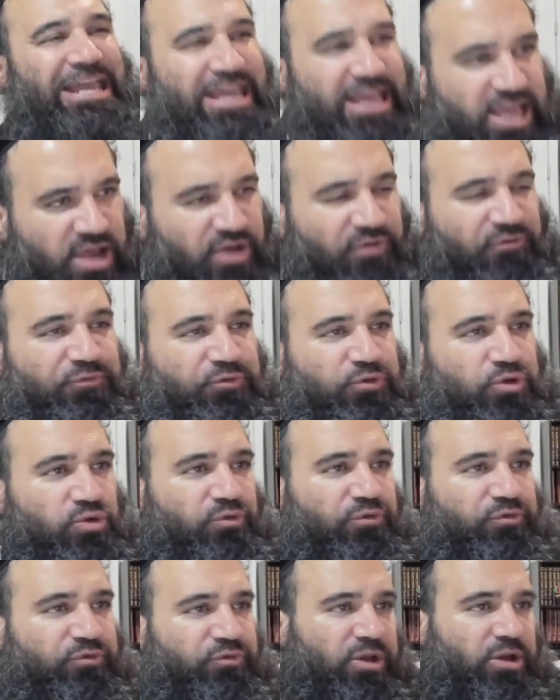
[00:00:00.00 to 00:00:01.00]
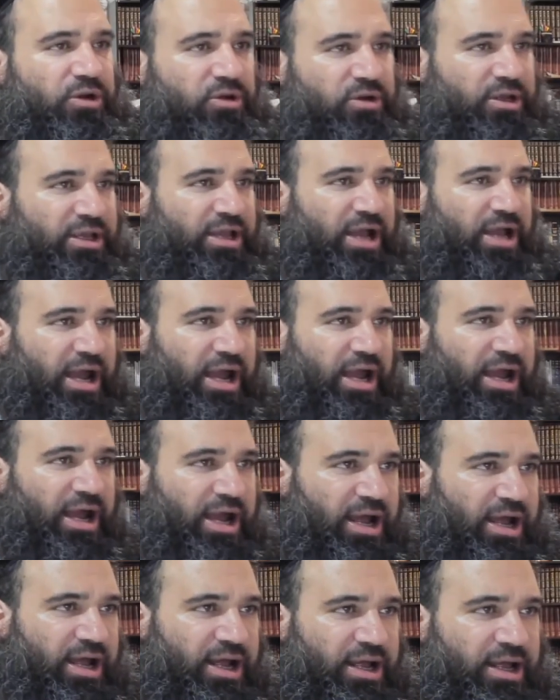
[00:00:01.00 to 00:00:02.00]
If you fear
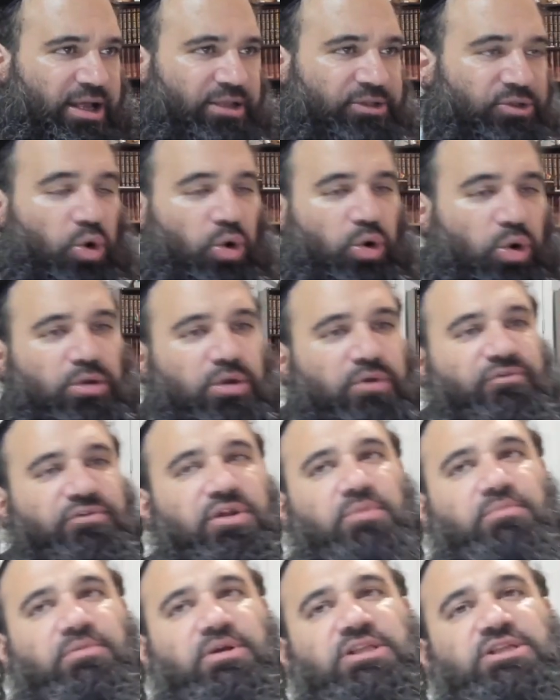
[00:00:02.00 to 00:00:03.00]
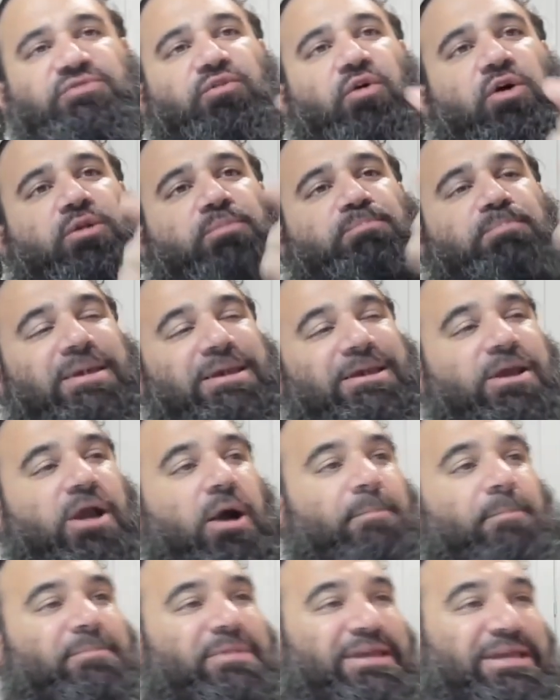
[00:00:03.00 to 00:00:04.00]
God, all of the mitzvot
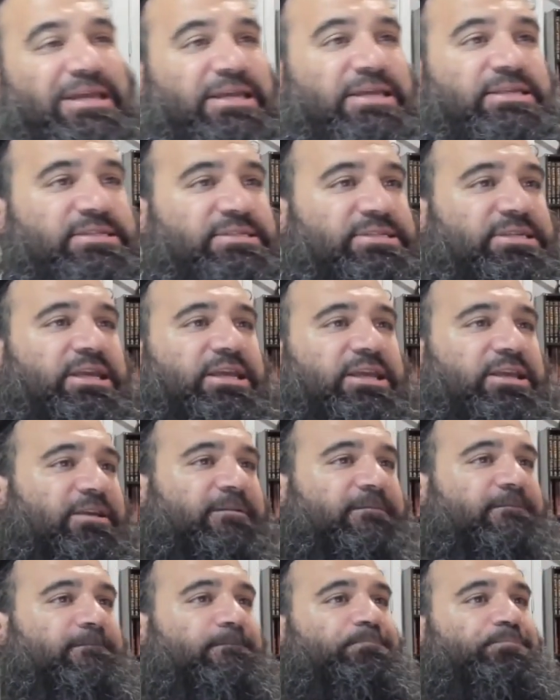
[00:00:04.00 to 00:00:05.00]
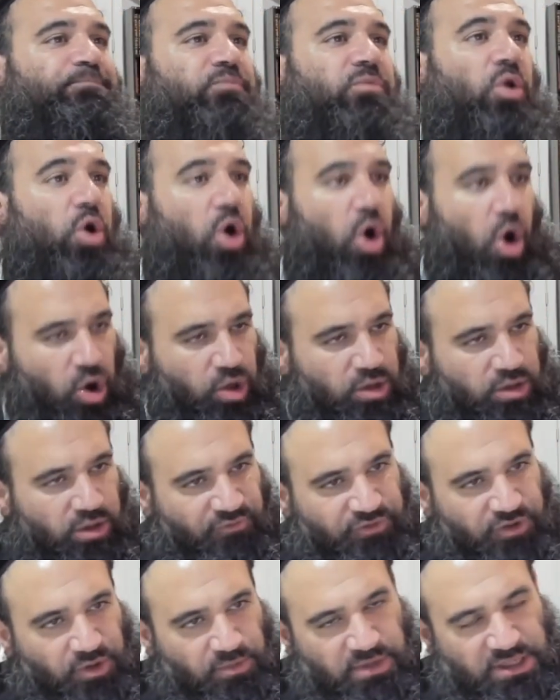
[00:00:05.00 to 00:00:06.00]
become easy. All
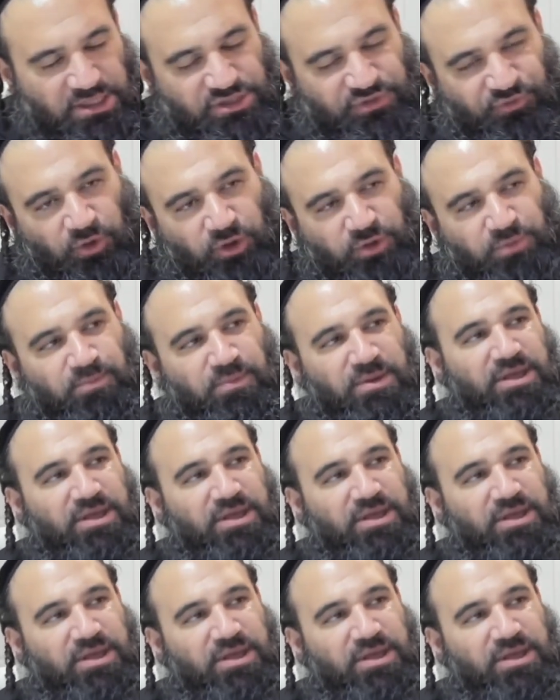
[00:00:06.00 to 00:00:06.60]
of the mitzvot